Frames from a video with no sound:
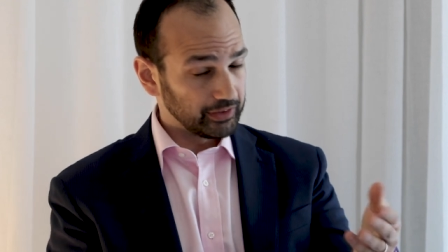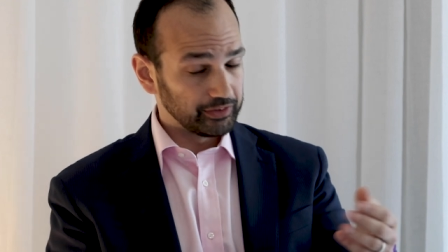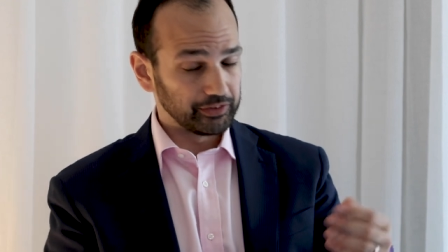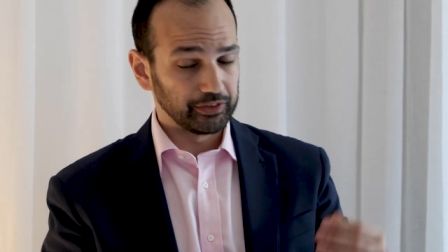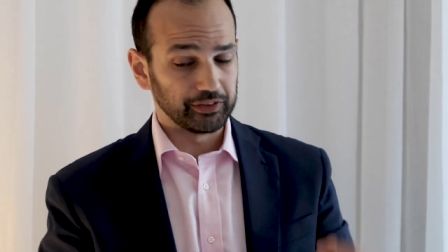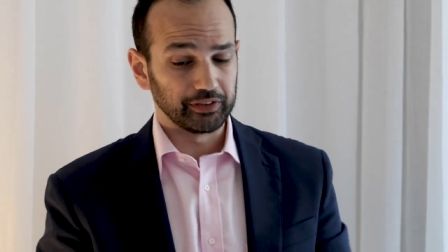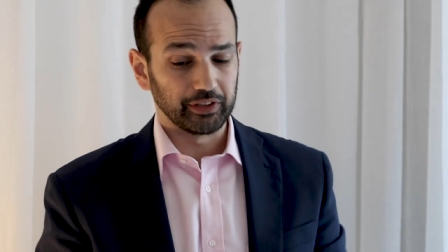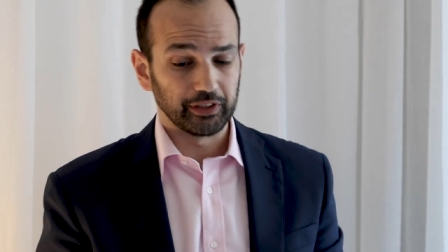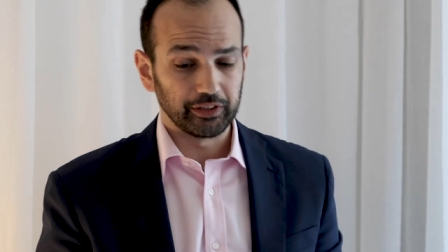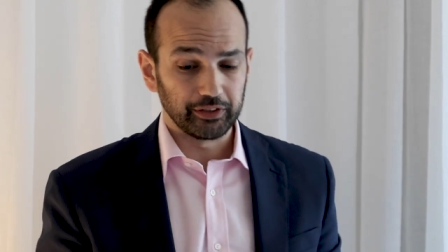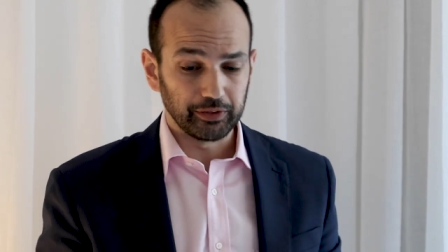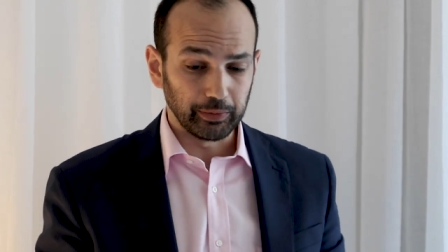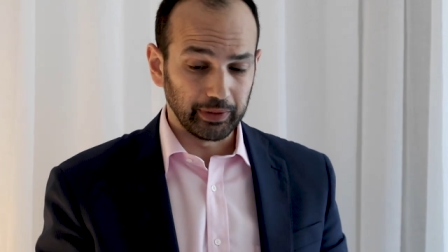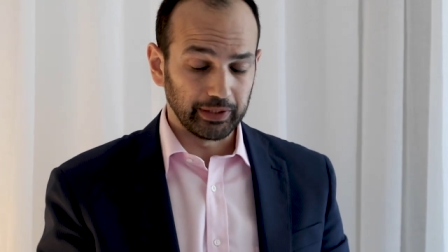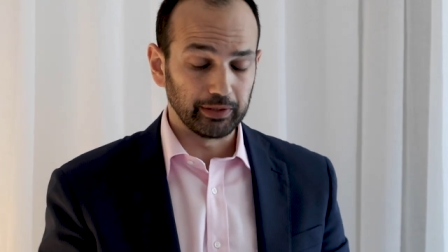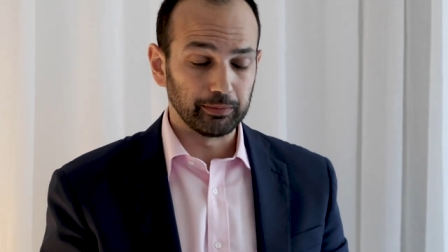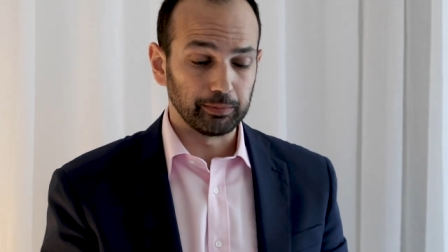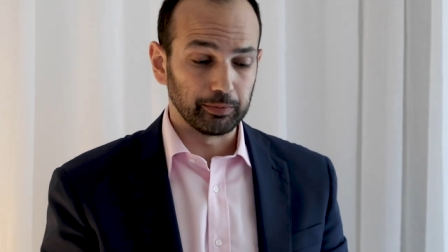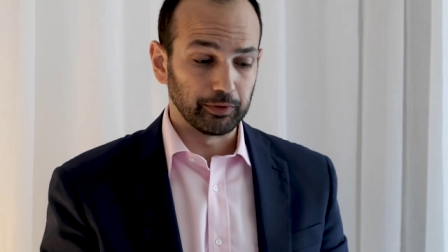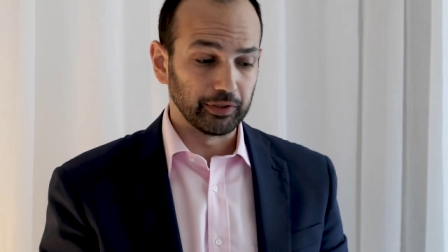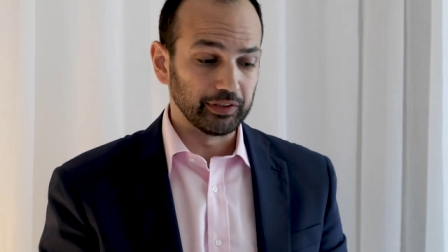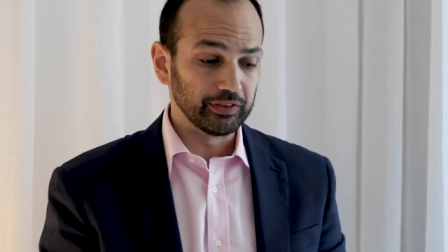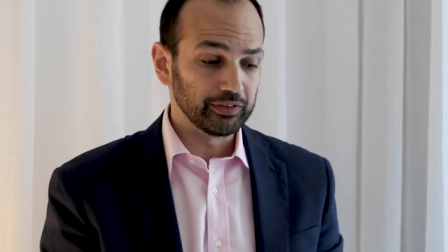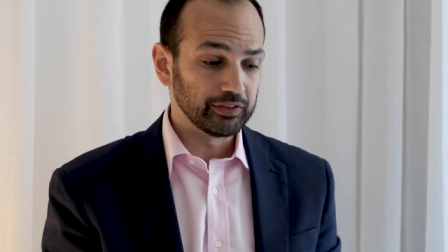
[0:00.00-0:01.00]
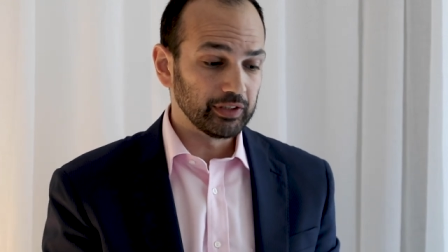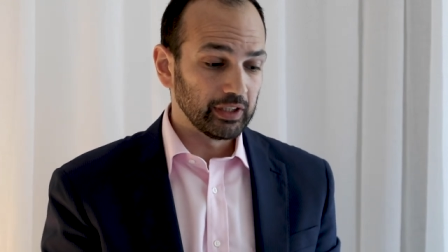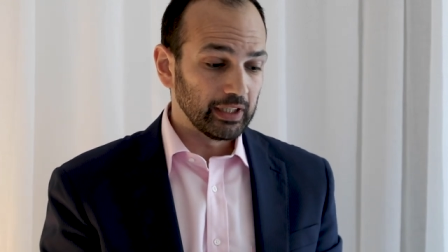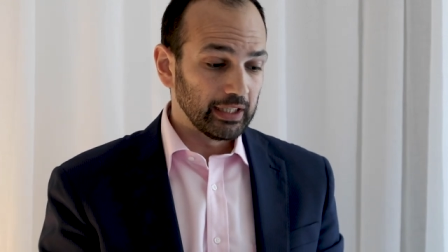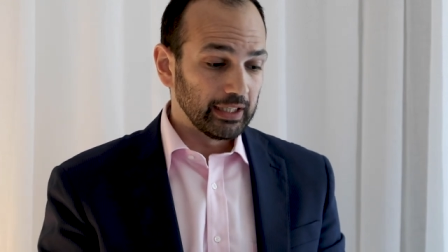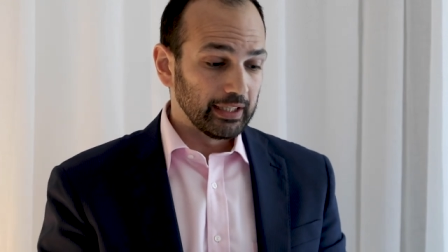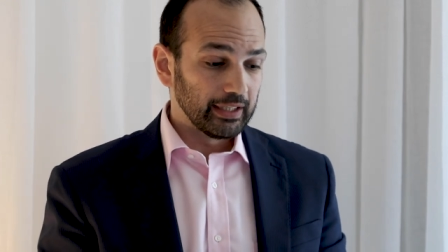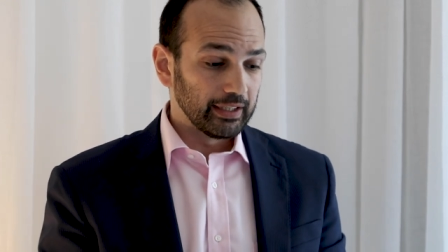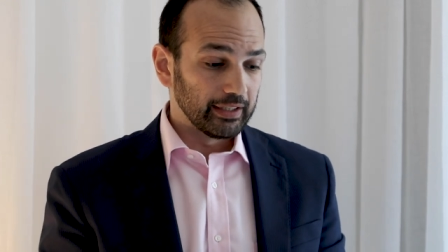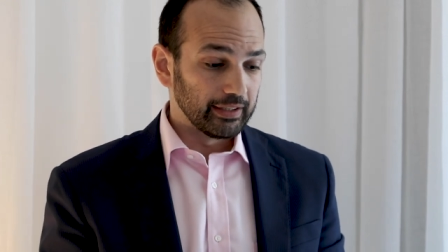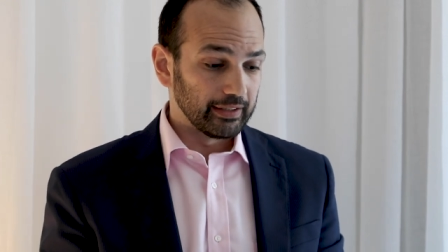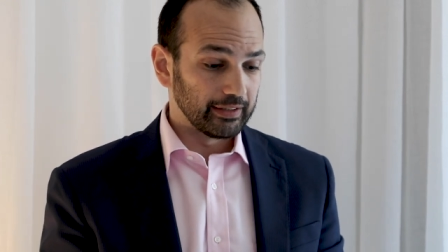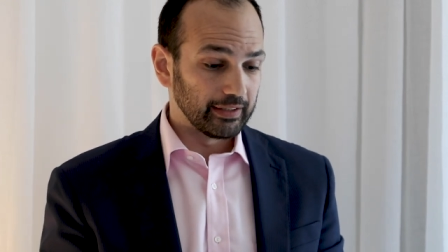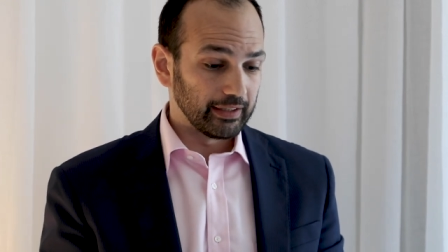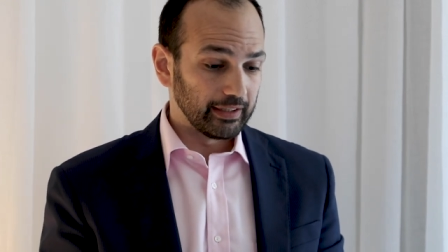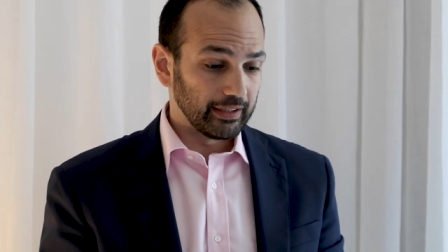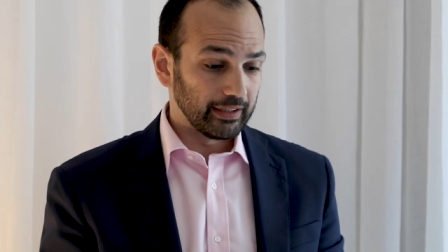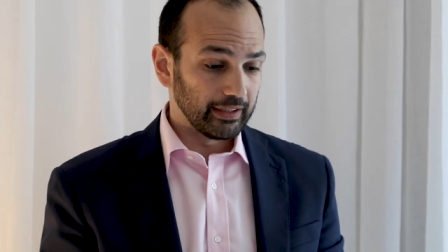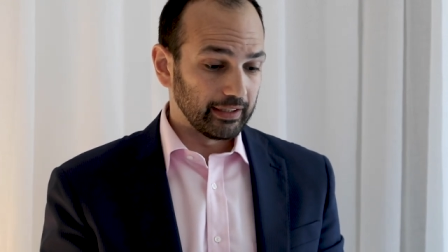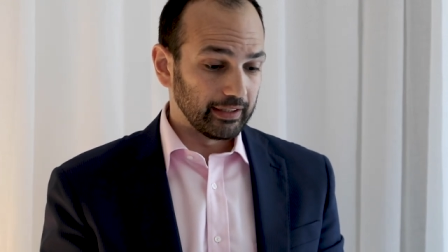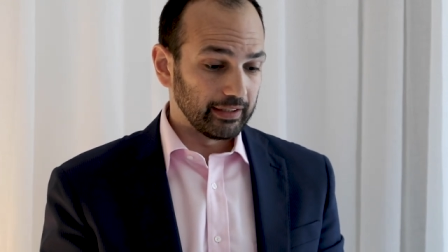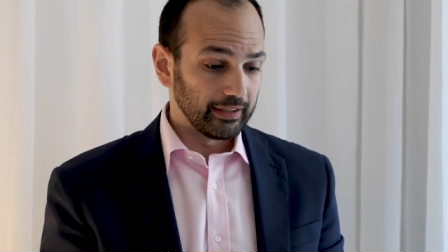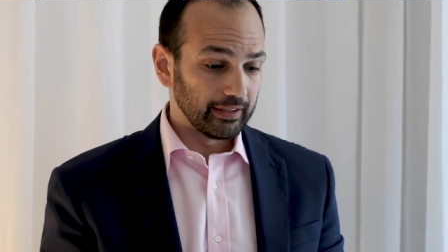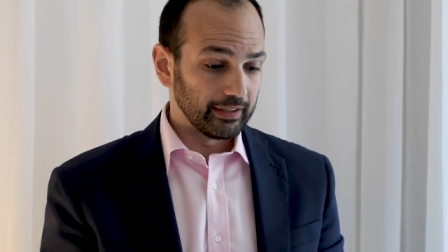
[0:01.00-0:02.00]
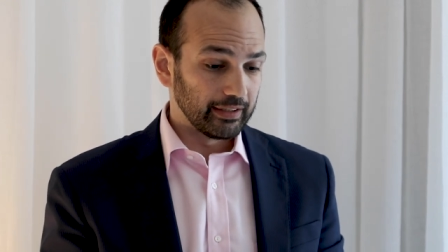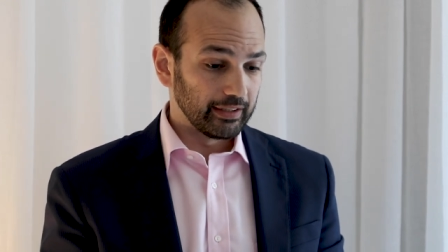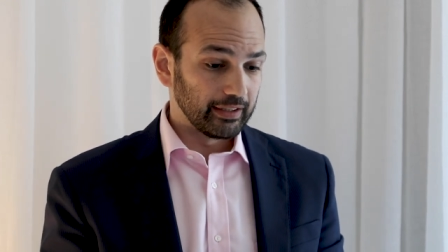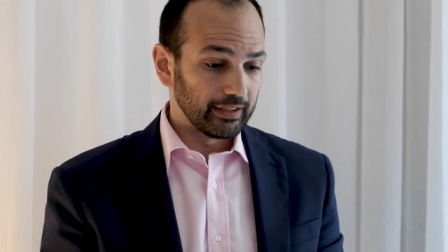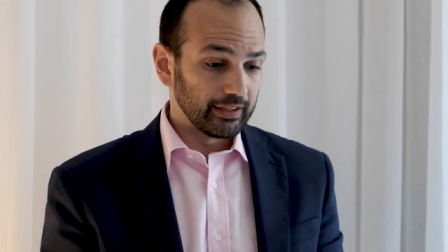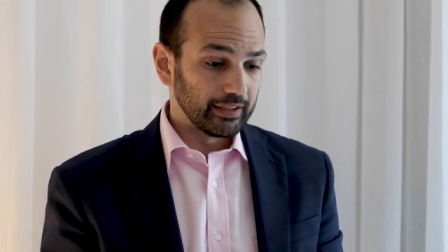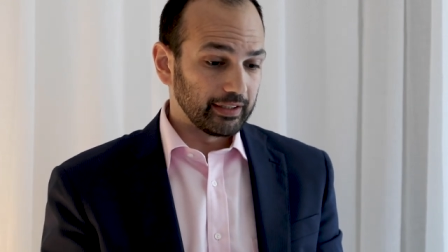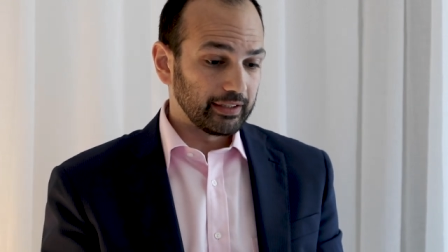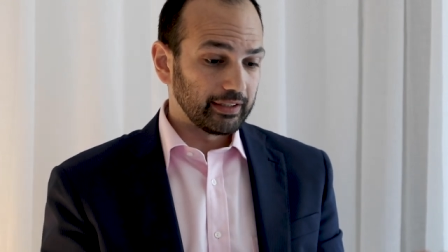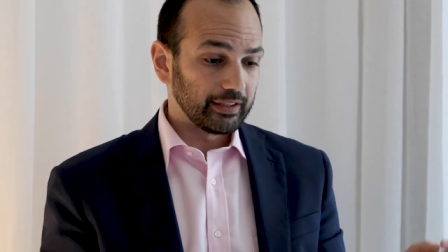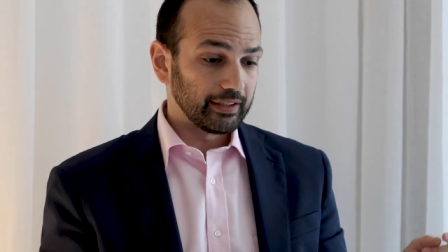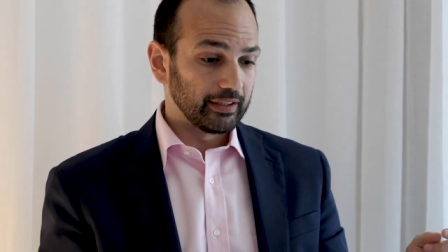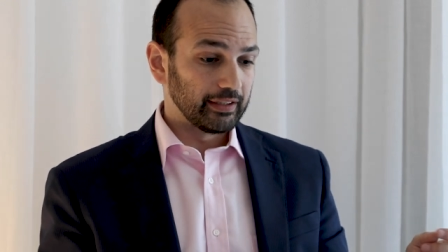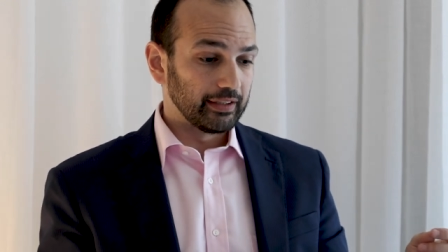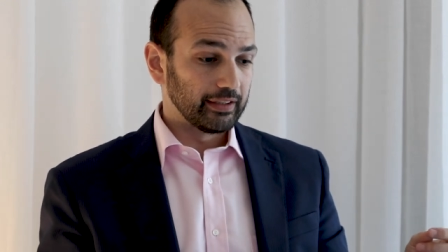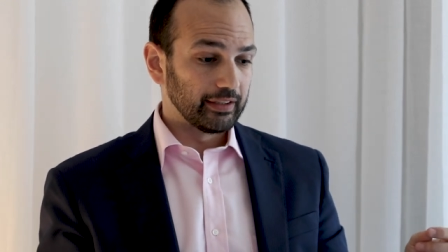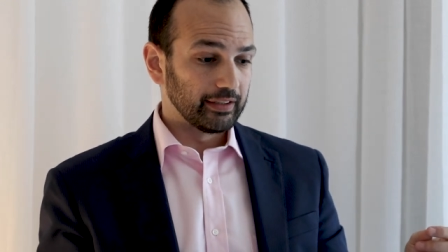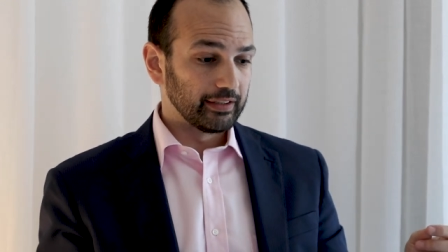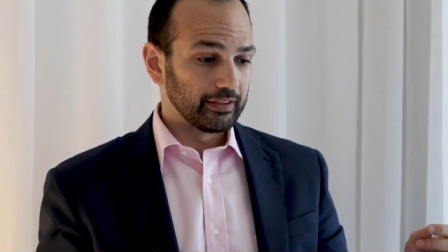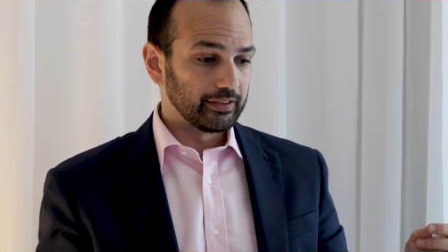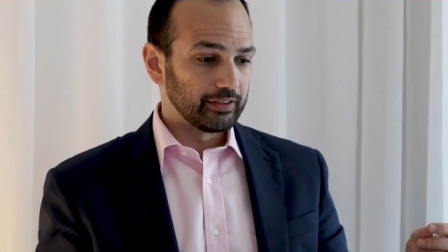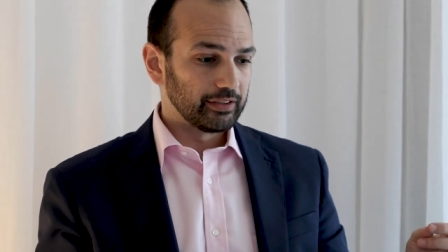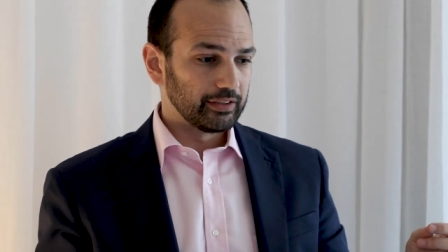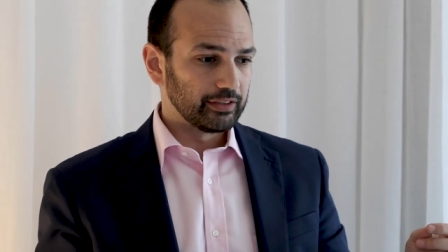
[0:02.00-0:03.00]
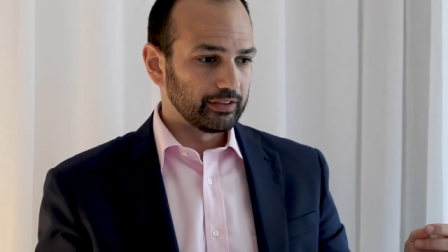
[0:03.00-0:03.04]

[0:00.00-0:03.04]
as you said, two endpoints, then I can